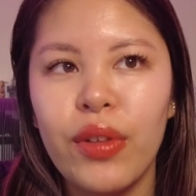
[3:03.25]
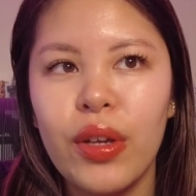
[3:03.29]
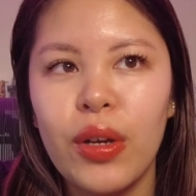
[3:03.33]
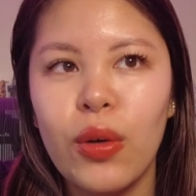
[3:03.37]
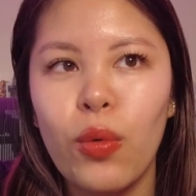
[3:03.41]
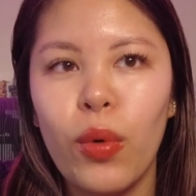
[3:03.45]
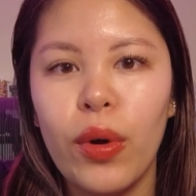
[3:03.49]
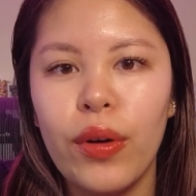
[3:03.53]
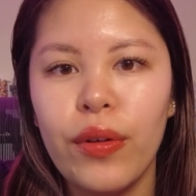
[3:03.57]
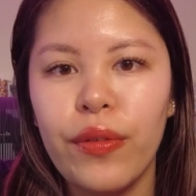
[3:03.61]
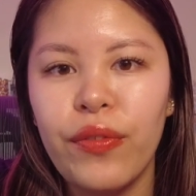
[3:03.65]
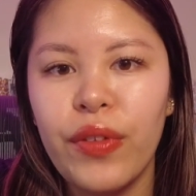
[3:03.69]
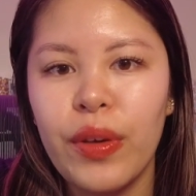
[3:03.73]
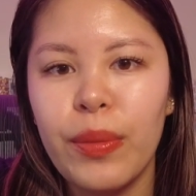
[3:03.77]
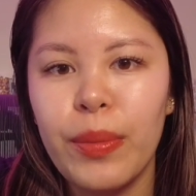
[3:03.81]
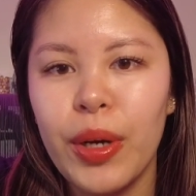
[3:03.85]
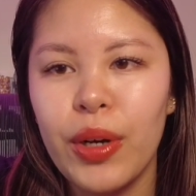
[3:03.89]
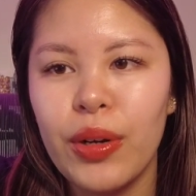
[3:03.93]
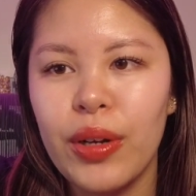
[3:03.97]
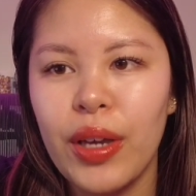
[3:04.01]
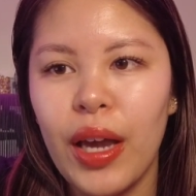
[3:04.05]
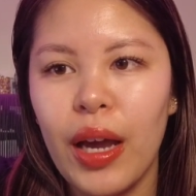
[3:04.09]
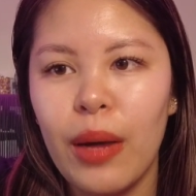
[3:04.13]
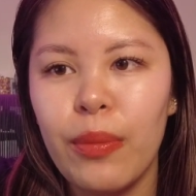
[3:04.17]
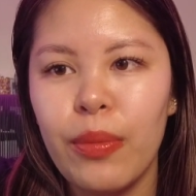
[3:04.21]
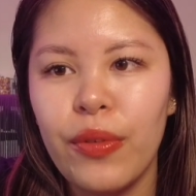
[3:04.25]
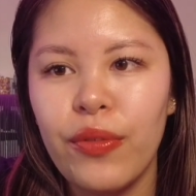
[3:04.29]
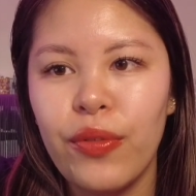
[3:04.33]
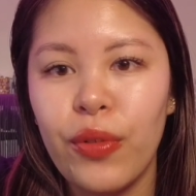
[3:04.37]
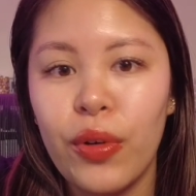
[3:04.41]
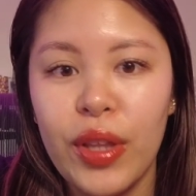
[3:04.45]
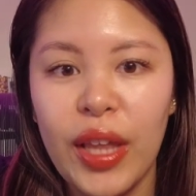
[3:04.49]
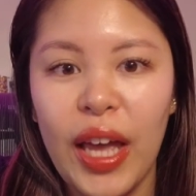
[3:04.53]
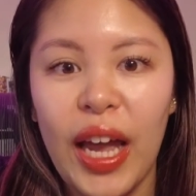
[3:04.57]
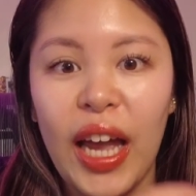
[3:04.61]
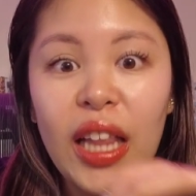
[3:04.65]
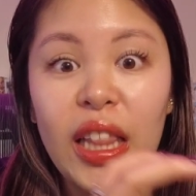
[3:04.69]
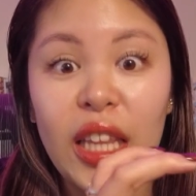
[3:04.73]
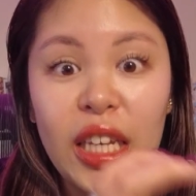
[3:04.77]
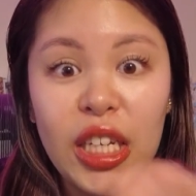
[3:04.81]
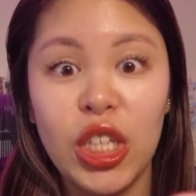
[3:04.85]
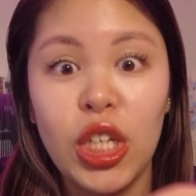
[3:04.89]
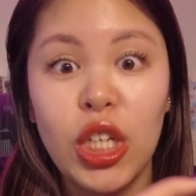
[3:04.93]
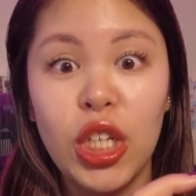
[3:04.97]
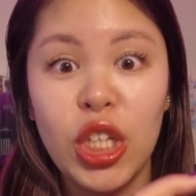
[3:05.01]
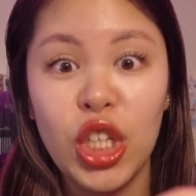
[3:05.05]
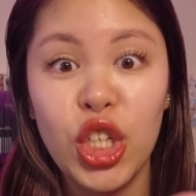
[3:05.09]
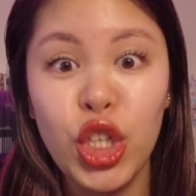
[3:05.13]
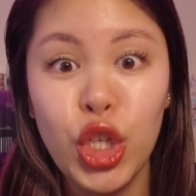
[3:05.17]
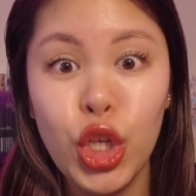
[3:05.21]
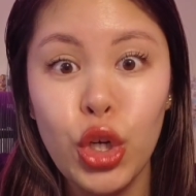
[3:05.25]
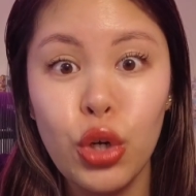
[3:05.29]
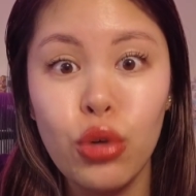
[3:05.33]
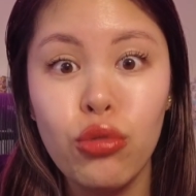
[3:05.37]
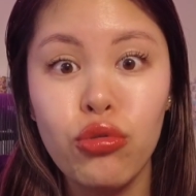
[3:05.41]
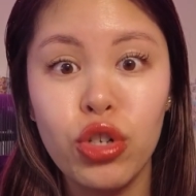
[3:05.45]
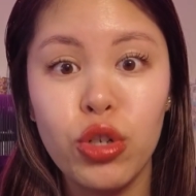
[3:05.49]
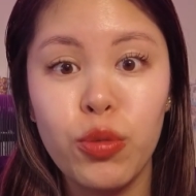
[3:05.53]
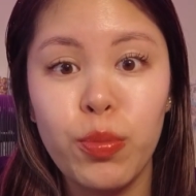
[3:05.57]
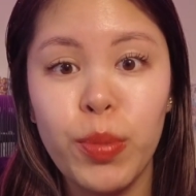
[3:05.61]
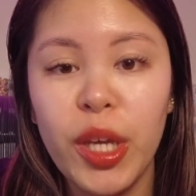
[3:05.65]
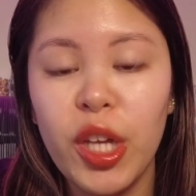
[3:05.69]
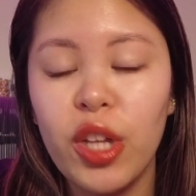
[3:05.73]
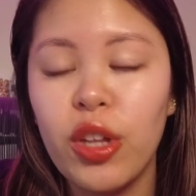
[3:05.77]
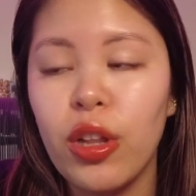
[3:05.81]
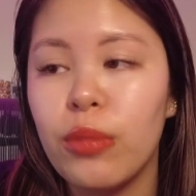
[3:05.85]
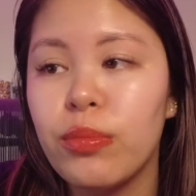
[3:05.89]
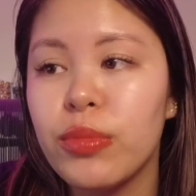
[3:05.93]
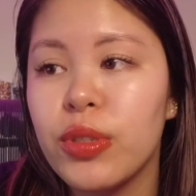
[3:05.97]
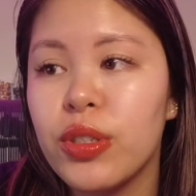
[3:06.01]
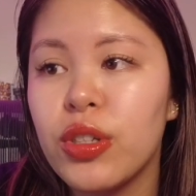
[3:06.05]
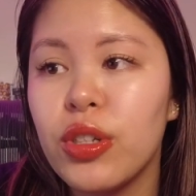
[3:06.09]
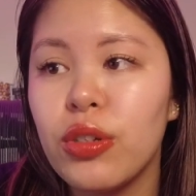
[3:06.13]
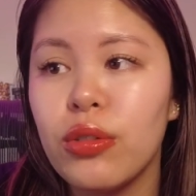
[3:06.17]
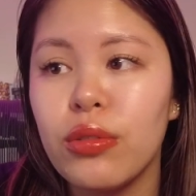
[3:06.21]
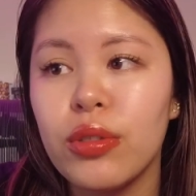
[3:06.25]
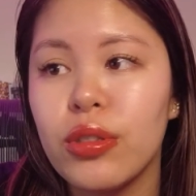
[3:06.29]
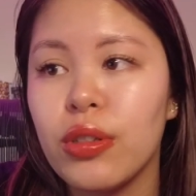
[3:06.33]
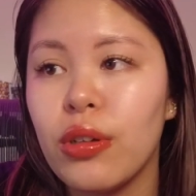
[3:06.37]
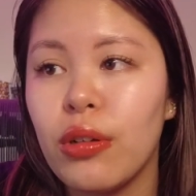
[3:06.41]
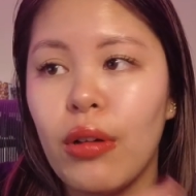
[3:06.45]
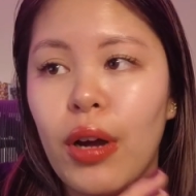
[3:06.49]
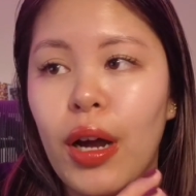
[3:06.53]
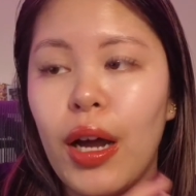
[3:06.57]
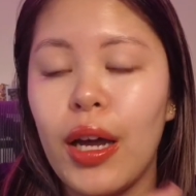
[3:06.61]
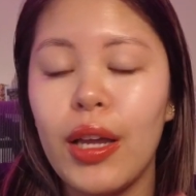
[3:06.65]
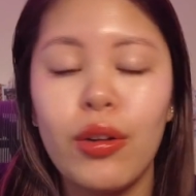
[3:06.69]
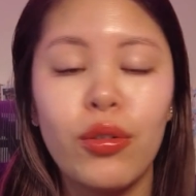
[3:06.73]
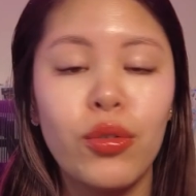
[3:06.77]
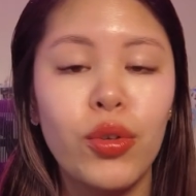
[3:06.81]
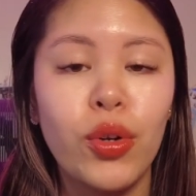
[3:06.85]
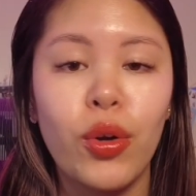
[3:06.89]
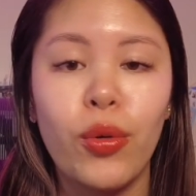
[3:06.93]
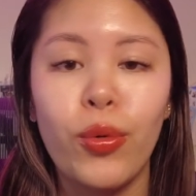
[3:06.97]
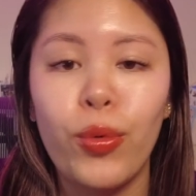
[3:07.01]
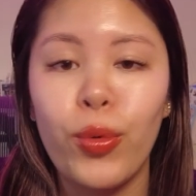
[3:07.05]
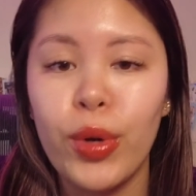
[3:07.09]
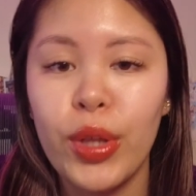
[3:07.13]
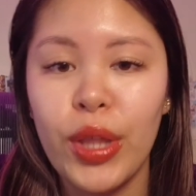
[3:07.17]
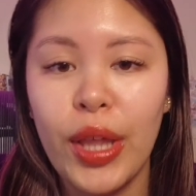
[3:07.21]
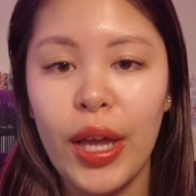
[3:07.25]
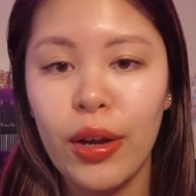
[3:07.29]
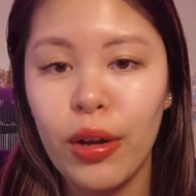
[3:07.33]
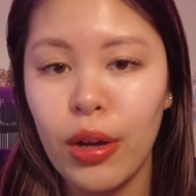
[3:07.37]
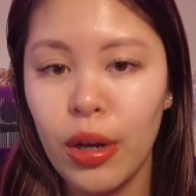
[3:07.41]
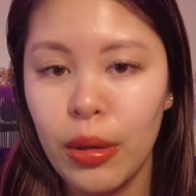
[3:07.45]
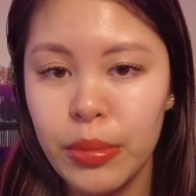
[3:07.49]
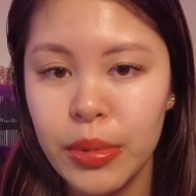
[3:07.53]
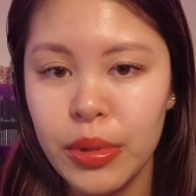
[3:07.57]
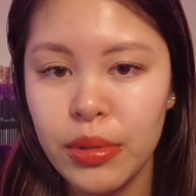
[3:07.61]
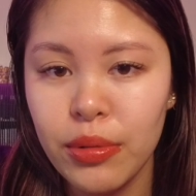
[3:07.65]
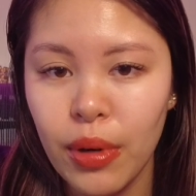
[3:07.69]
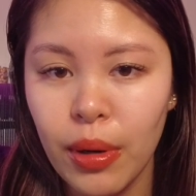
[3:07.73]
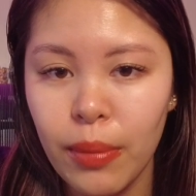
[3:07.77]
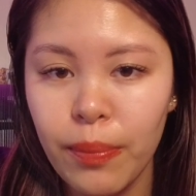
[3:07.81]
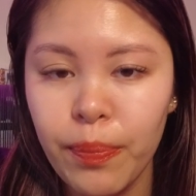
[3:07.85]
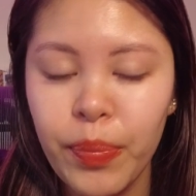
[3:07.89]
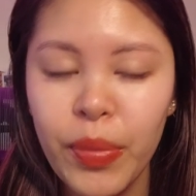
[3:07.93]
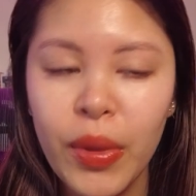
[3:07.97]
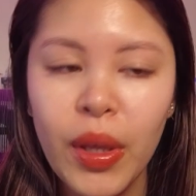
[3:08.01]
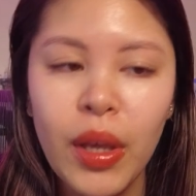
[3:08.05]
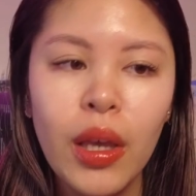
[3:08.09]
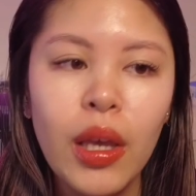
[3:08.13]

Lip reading: like one female cat before that had like huge pee clumps too, so I don't know where that comes from.